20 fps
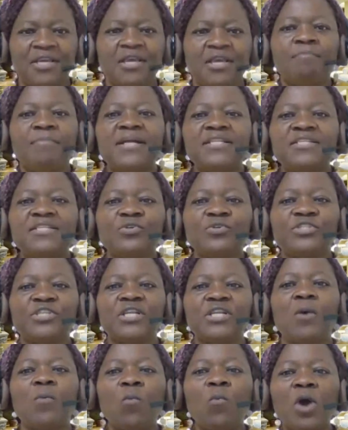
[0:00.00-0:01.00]
Marty was saying
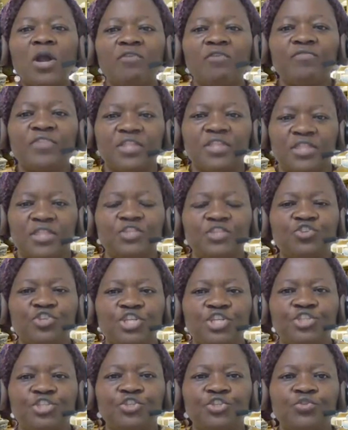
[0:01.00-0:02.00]
that one of the things you
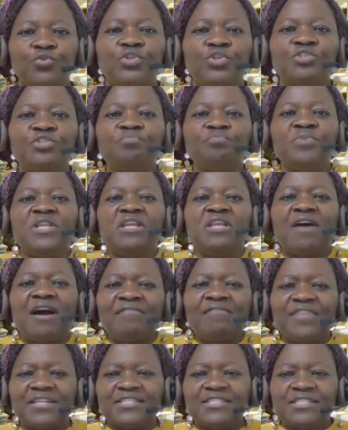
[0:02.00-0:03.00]
need to do is have
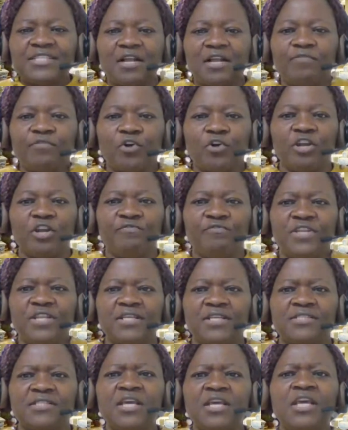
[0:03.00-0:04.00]
that
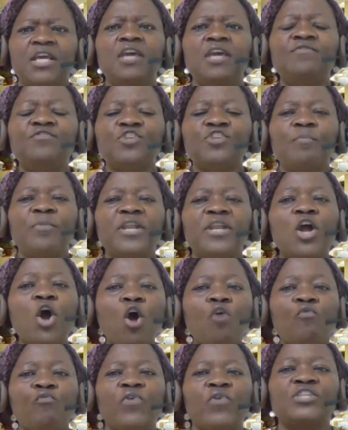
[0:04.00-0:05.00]
self-confidence. If somebody
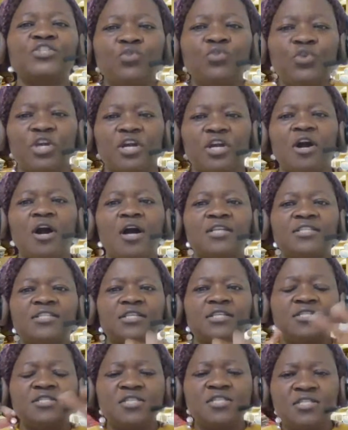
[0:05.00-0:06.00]
offers you a car,
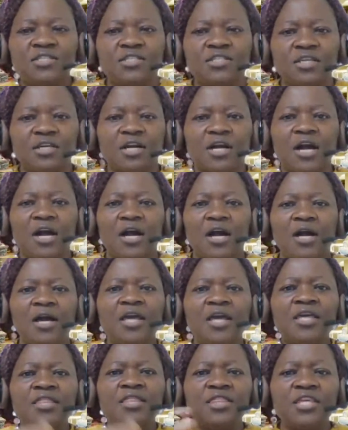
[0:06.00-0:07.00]
say, this is a car,
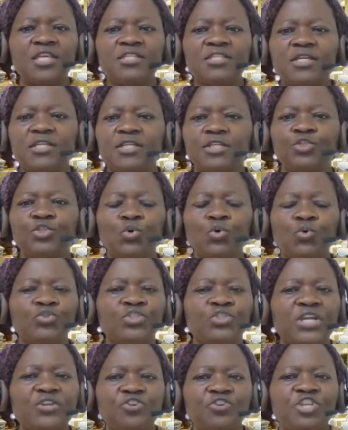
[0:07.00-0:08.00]
these are the tools
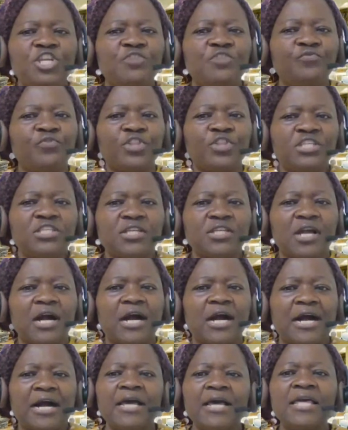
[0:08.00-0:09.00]
that you need for this
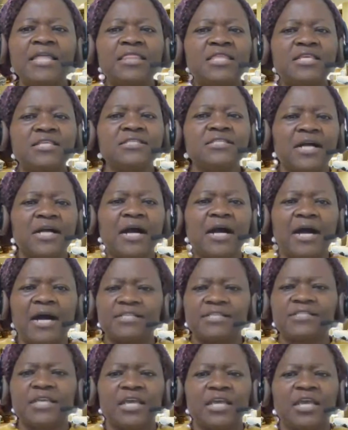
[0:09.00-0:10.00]
car. This car
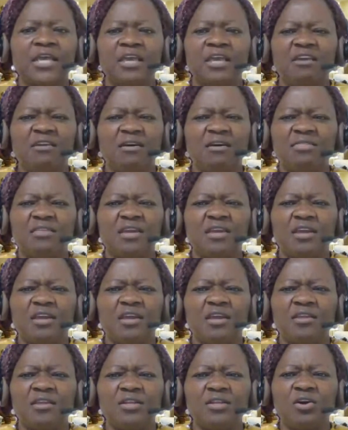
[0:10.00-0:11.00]
has I
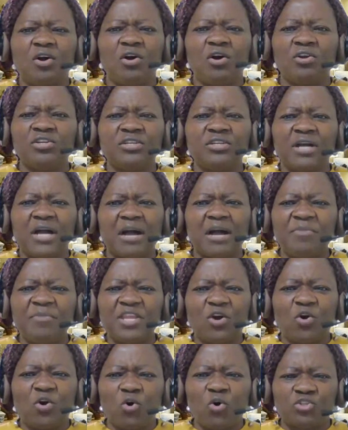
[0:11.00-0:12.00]
think how many
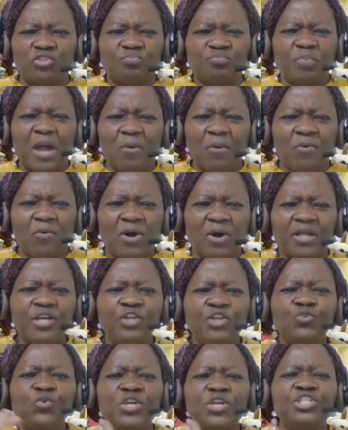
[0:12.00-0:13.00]
horsepower,
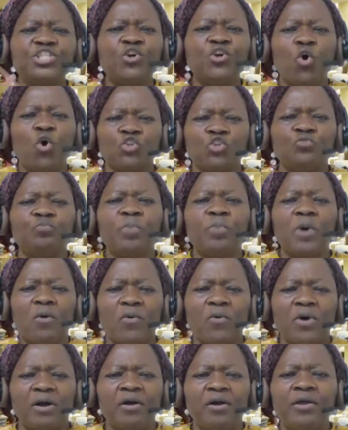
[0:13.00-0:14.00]
20
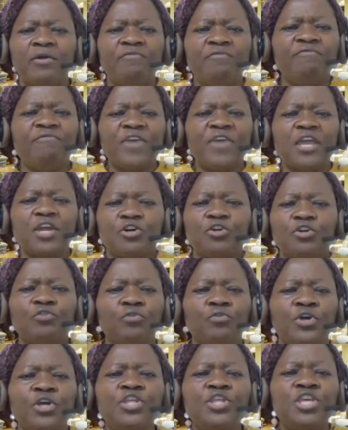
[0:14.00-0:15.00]
horsepower
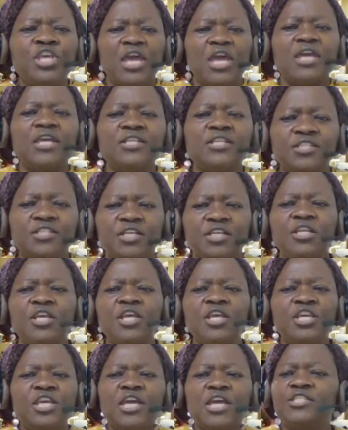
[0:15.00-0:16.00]
vehicle. Here is it.
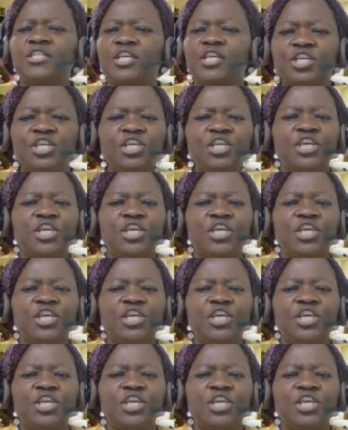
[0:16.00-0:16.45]
Here's the key.